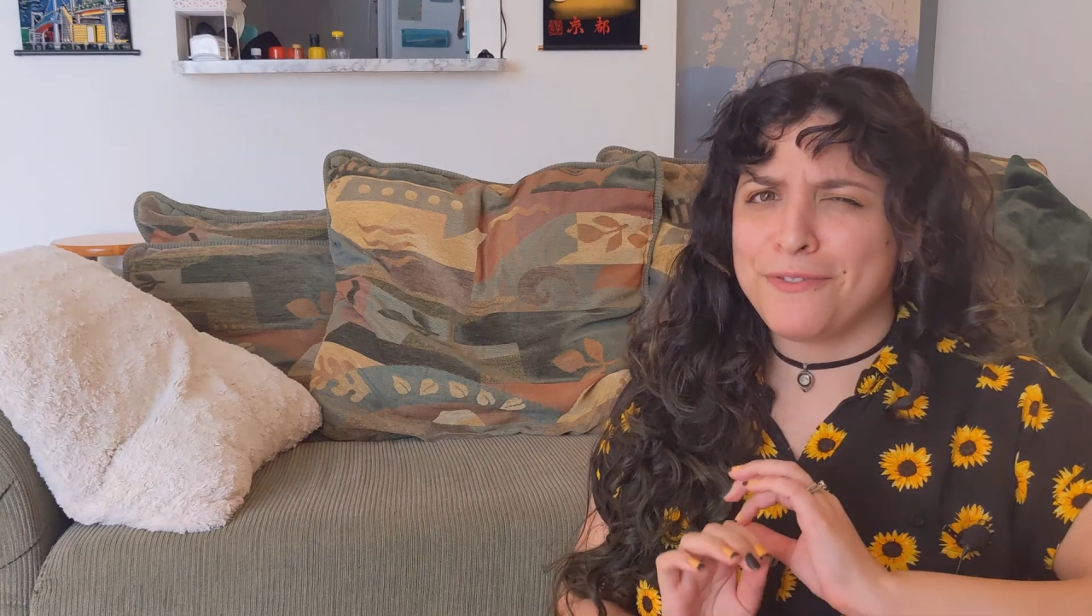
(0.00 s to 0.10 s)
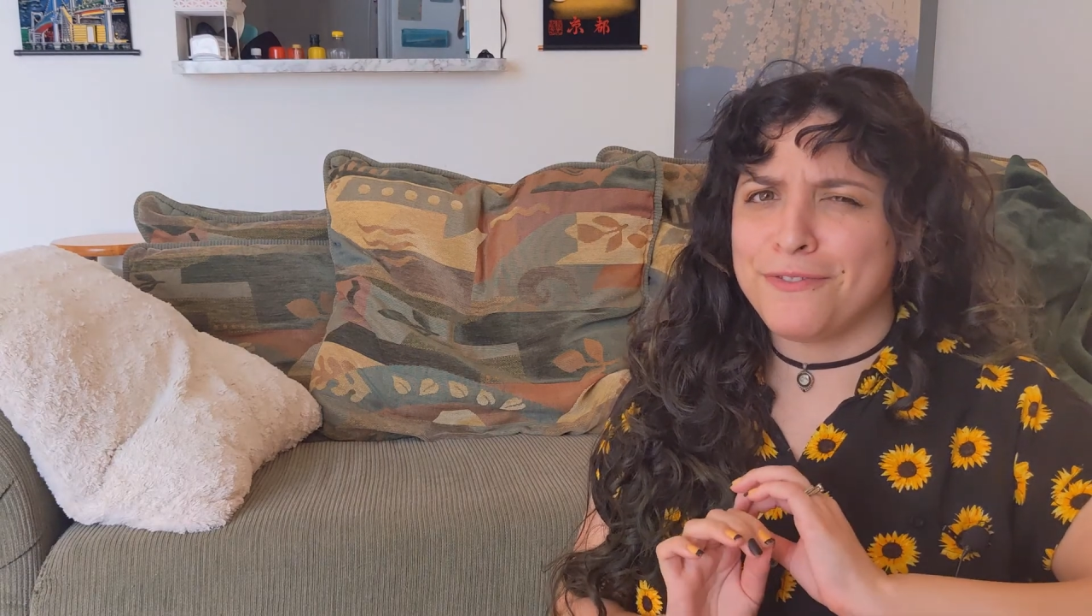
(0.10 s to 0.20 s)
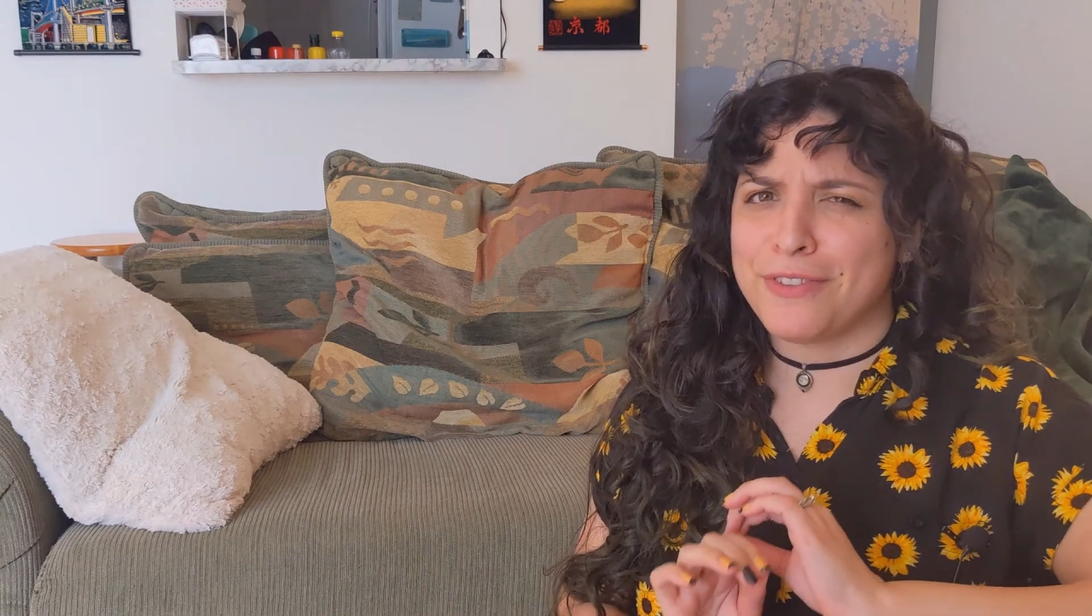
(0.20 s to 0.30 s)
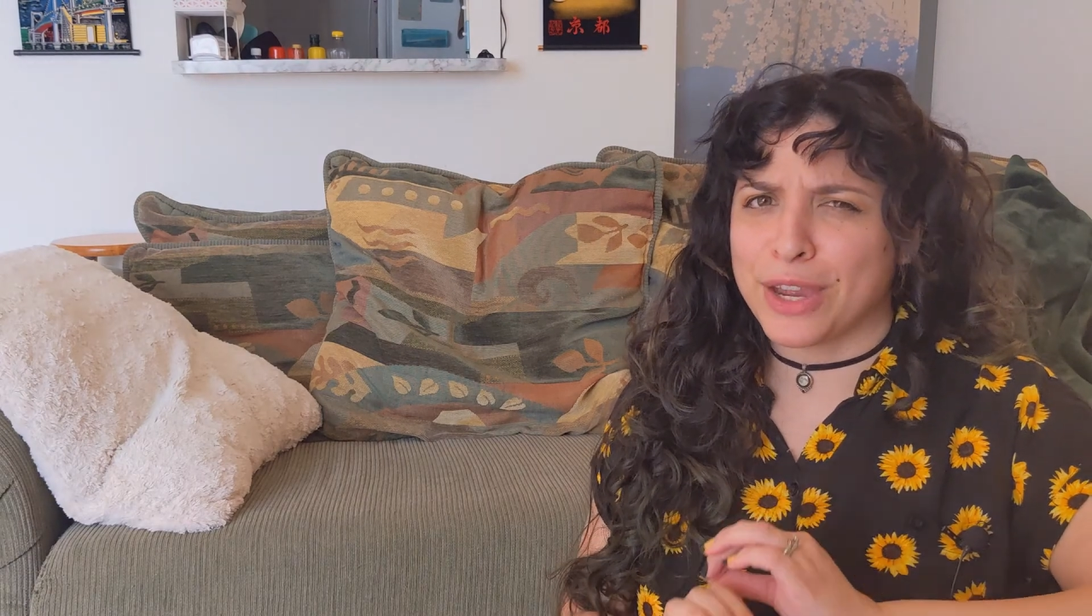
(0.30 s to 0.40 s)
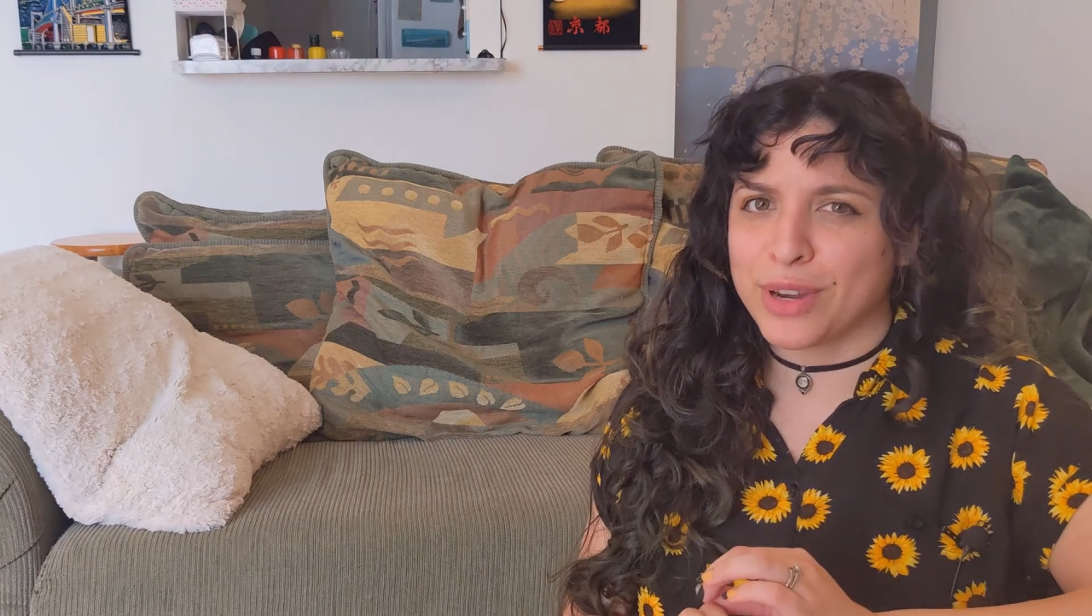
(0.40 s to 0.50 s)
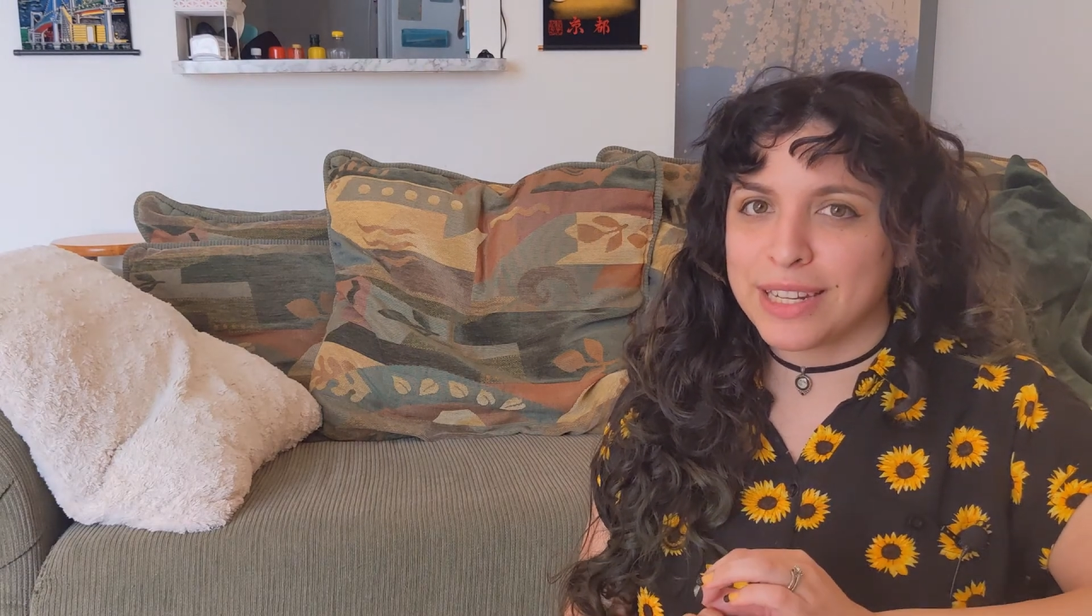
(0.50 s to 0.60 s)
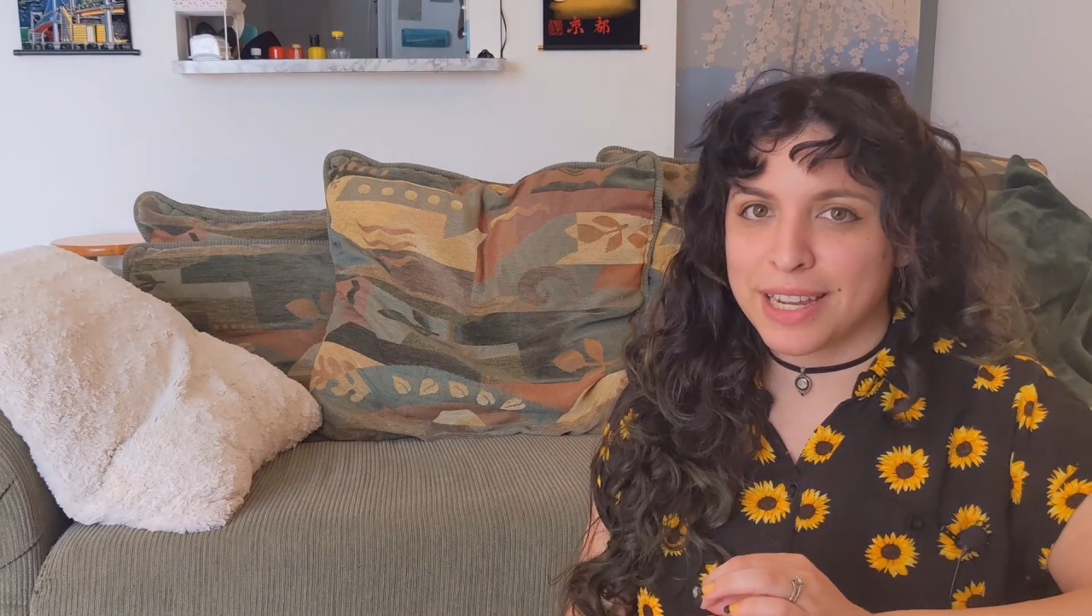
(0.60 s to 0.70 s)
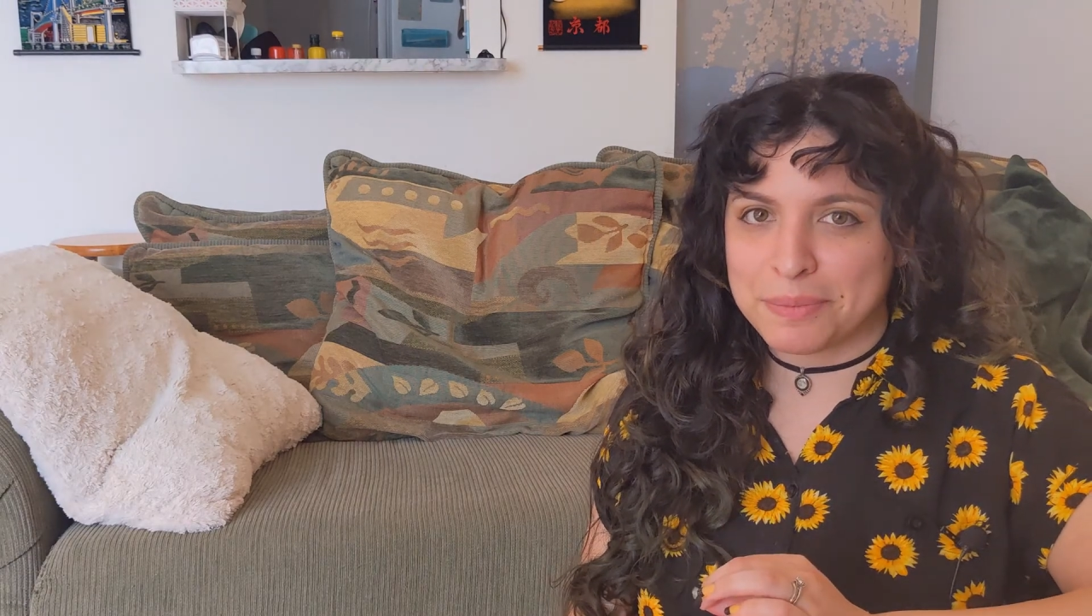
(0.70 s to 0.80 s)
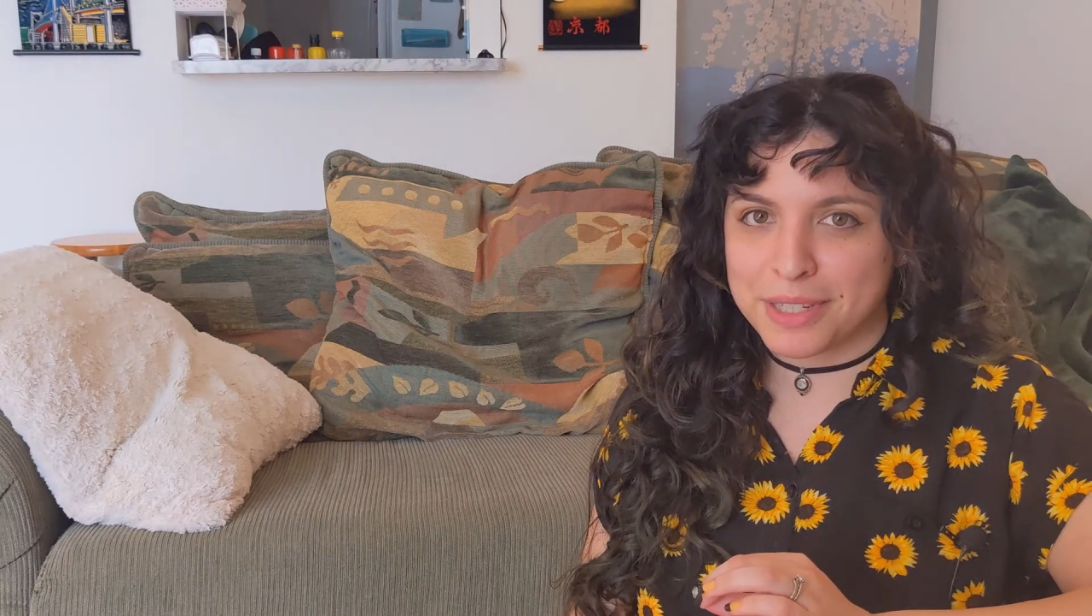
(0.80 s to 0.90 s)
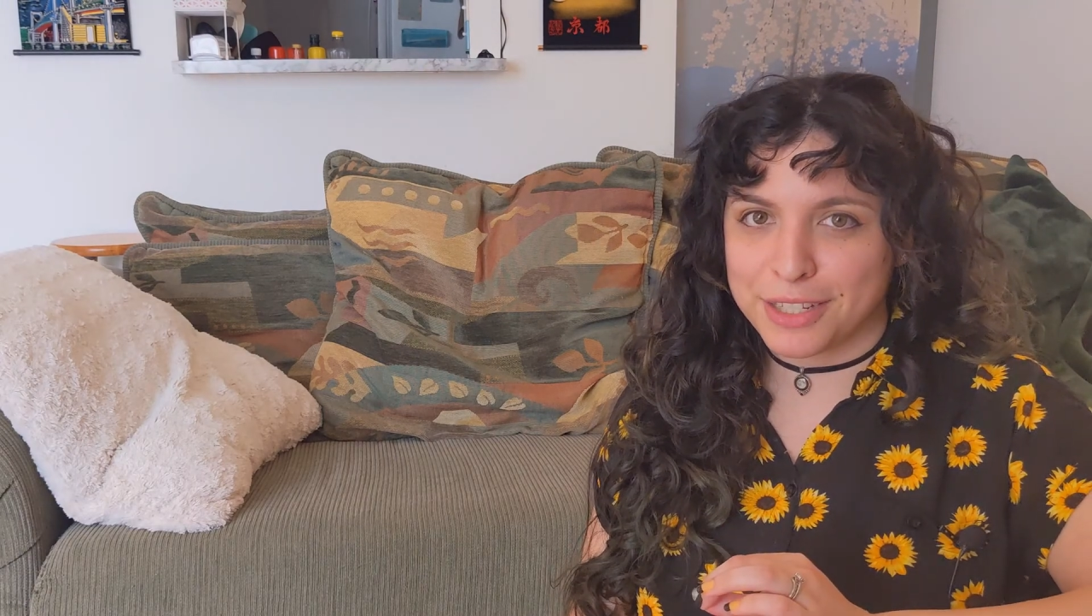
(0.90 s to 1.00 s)
very
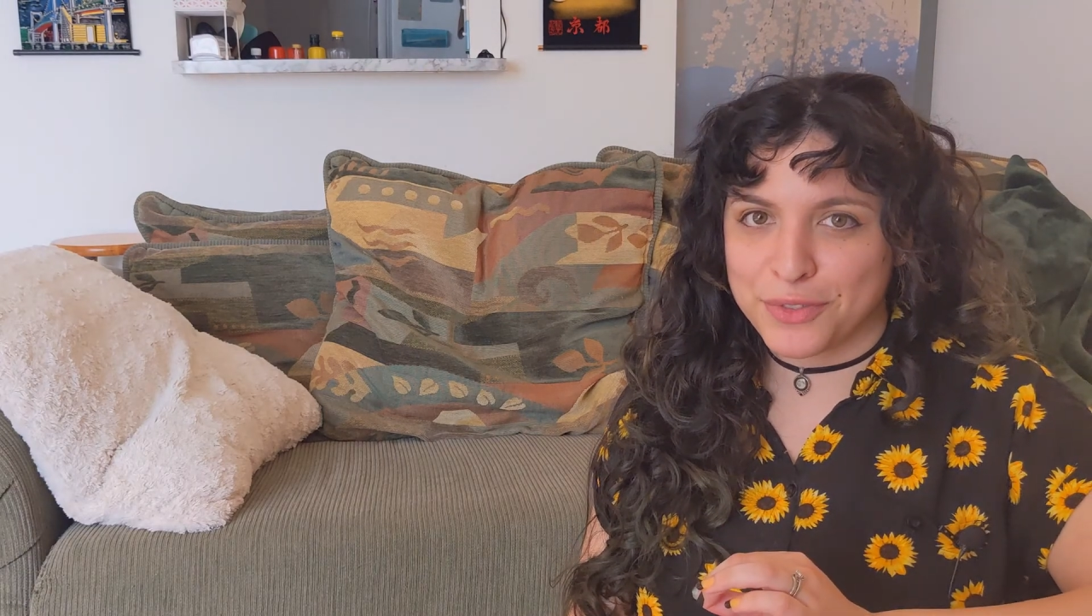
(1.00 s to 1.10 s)
tempting